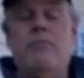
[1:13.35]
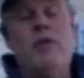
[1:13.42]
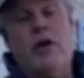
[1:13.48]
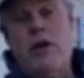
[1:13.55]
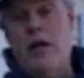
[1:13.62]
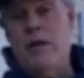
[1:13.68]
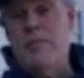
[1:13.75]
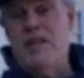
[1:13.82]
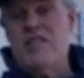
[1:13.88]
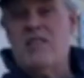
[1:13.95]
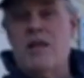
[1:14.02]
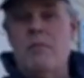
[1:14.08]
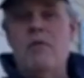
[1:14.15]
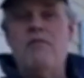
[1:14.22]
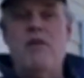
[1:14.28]
there are going to be
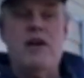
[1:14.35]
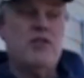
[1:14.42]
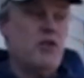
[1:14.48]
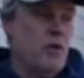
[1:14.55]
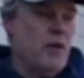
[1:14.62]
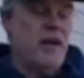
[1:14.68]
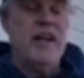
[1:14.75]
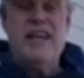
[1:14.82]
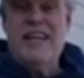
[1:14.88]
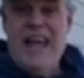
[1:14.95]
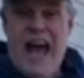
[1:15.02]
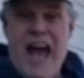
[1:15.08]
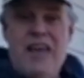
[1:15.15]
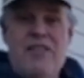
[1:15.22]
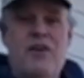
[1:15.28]
some of us who are going to
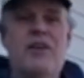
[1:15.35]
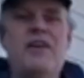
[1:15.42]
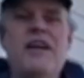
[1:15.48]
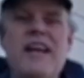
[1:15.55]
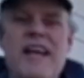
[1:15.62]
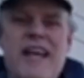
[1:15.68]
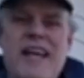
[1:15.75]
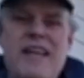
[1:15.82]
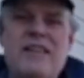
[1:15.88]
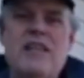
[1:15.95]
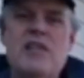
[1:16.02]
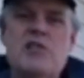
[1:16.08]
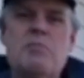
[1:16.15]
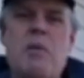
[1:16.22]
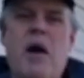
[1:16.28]
gather in
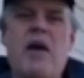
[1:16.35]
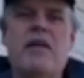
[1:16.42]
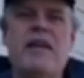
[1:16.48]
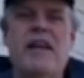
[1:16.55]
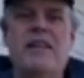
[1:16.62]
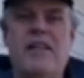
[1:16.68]
this parking